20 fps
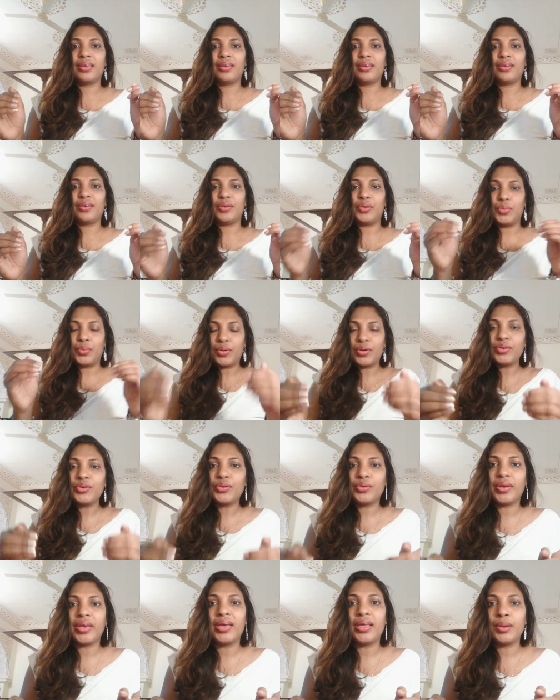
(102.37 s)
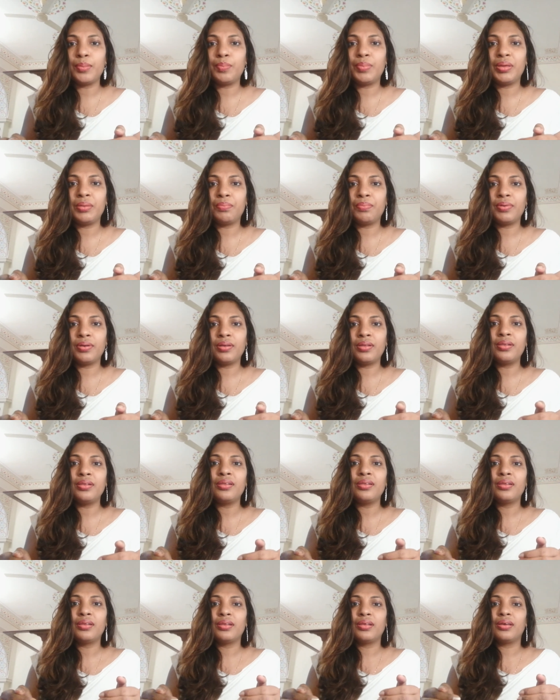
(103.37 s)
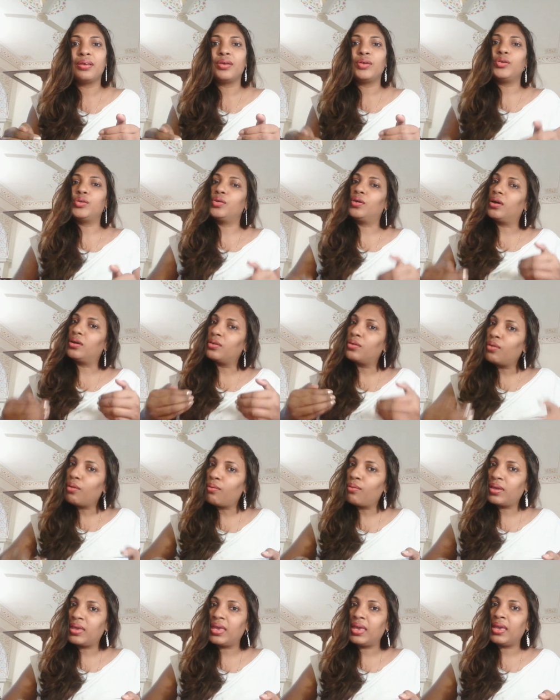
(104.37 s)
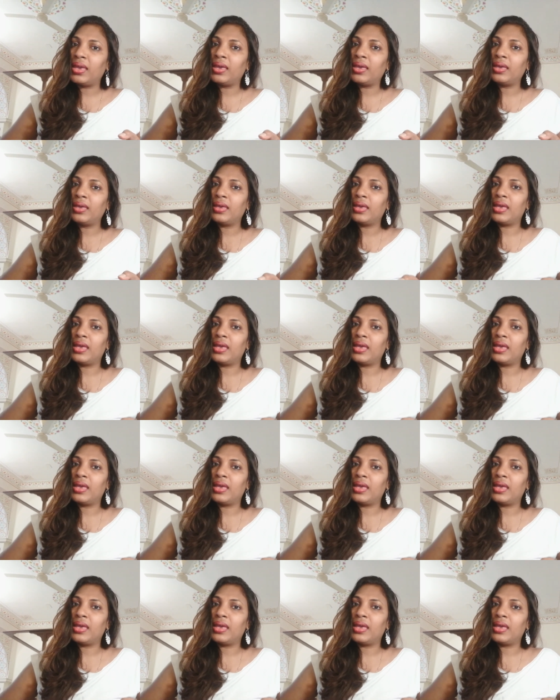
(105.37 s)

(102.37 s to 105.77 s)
you want to help people, you are okay